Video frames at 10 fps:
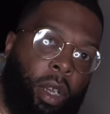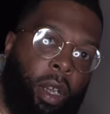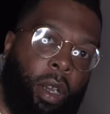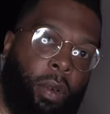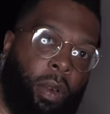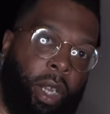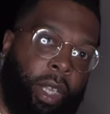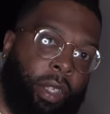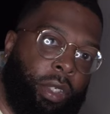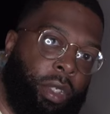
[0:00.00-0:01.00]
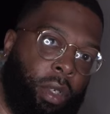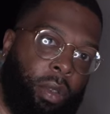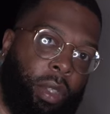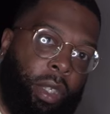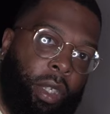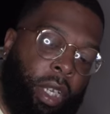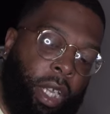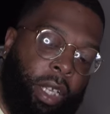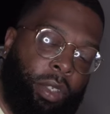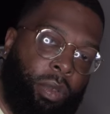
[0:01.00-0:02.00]
Alright, so the
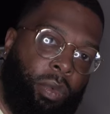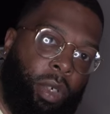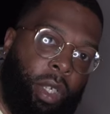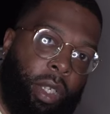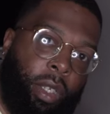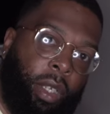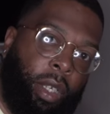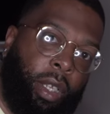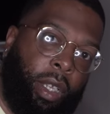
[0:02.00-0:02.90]
next one